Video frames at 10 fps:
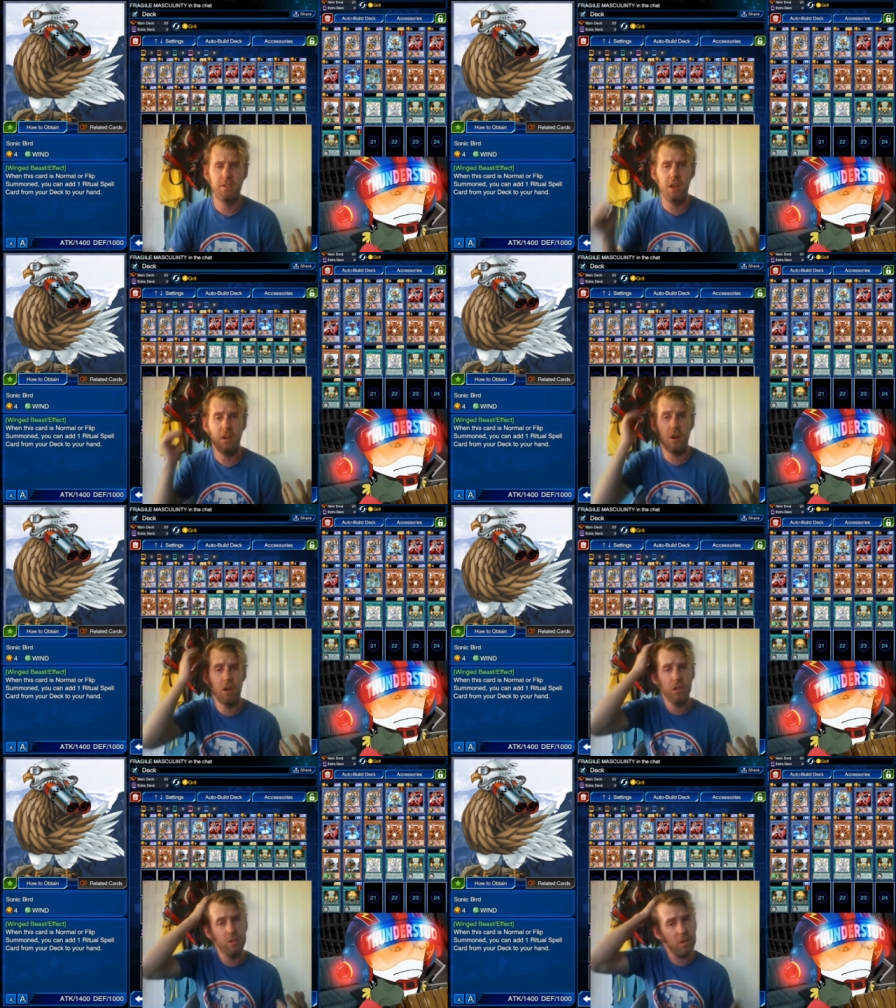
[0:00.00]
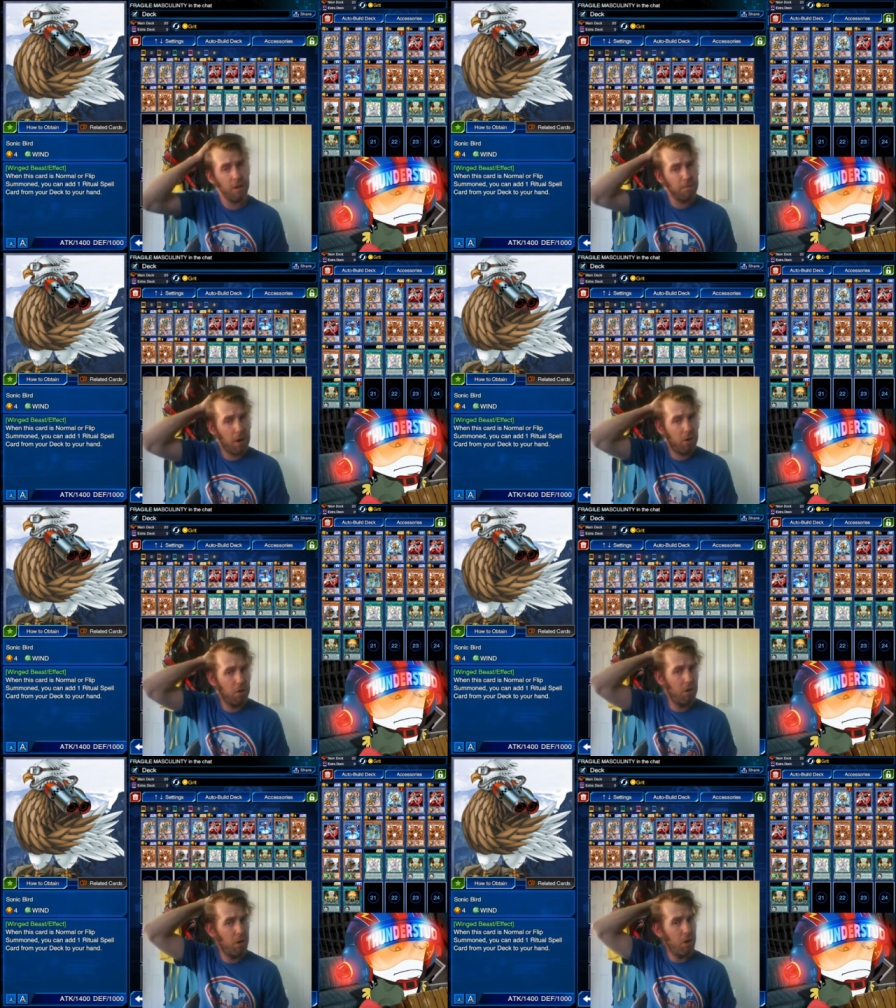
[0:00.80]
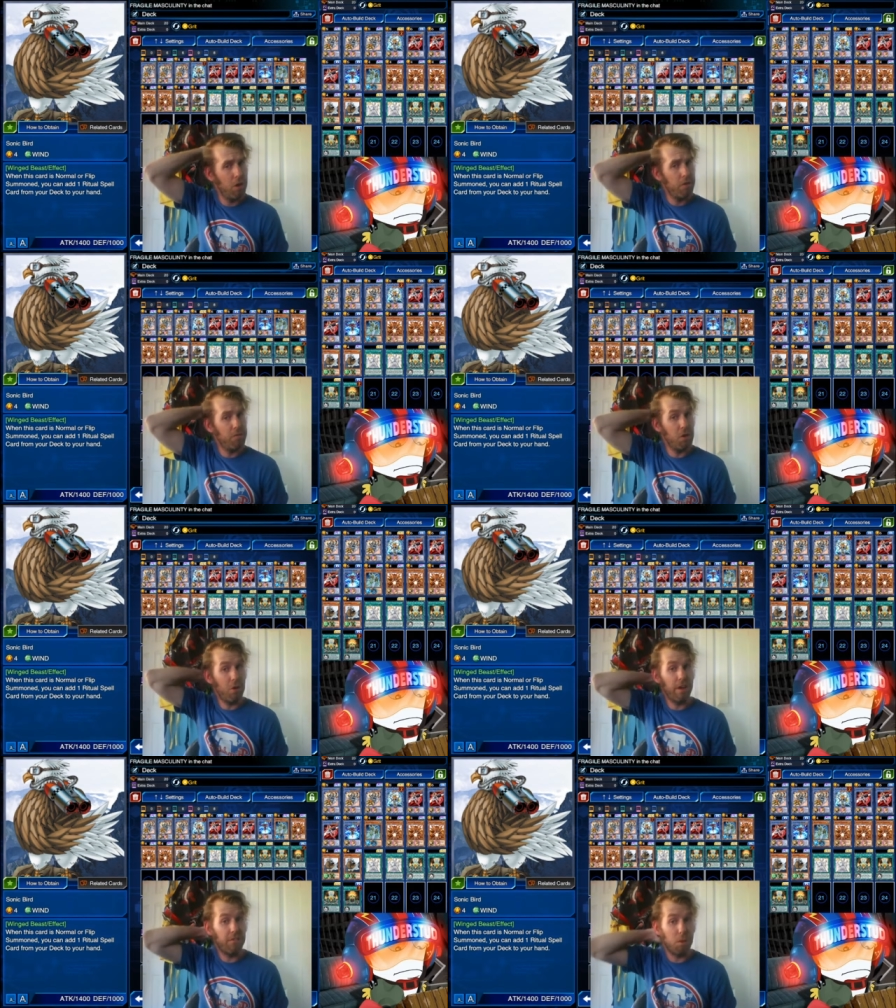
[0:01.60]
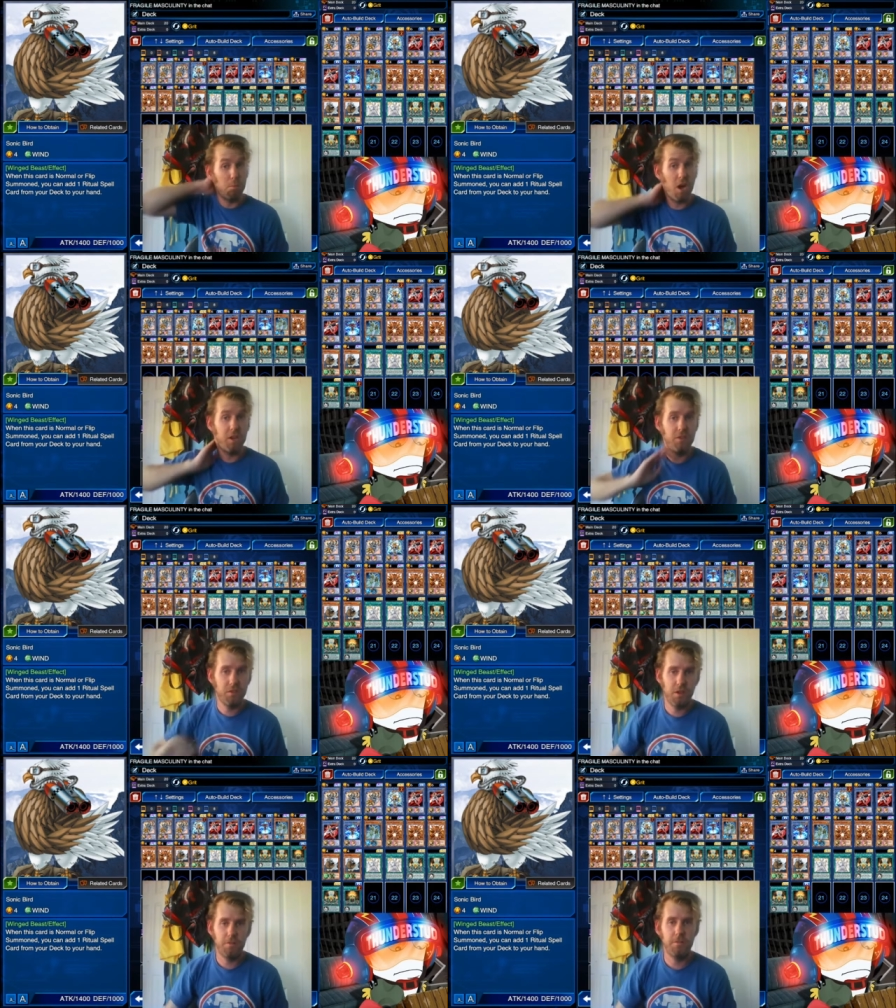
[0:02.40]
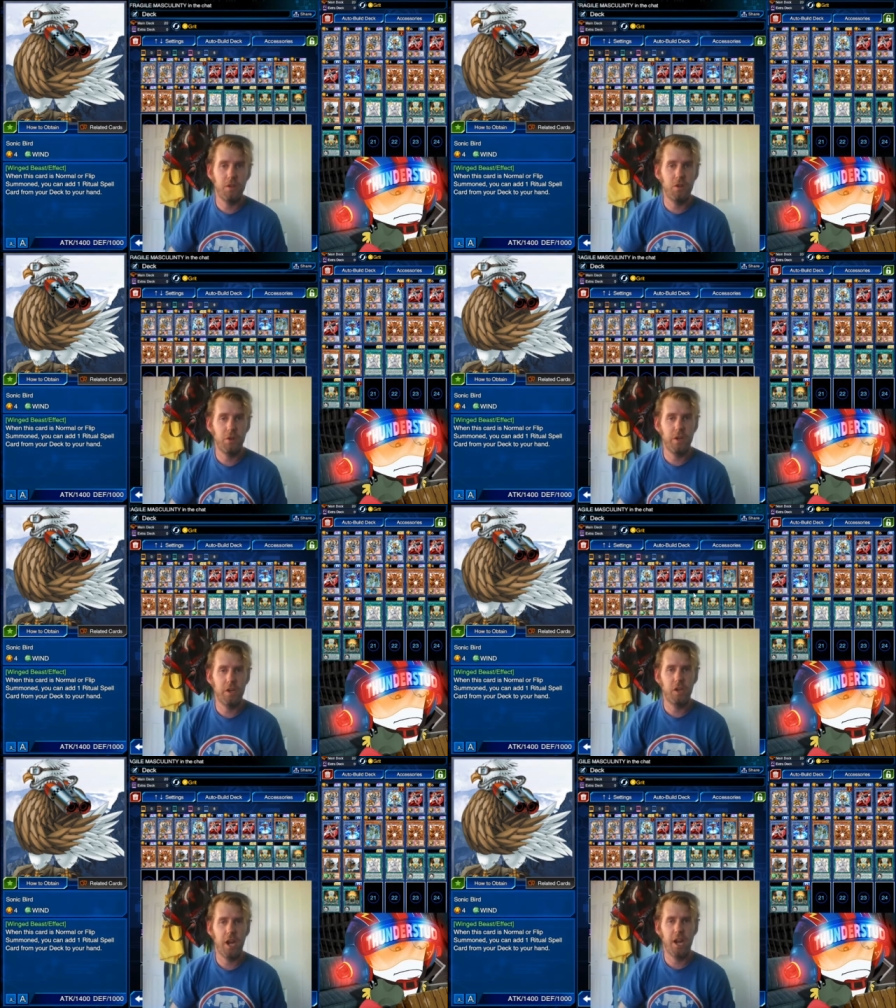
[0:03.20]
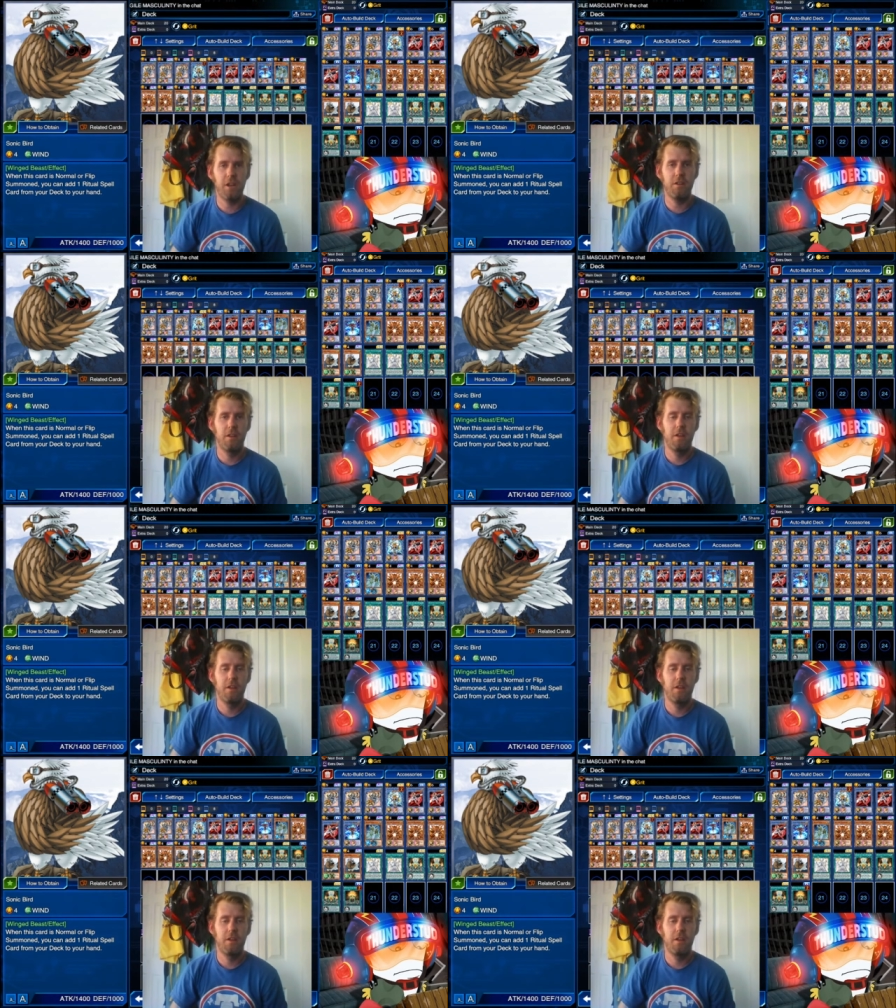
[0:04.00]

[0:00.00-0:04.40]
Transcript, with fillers: It's kind of hard to get them out if you don't have the bodies on the field or in your hand.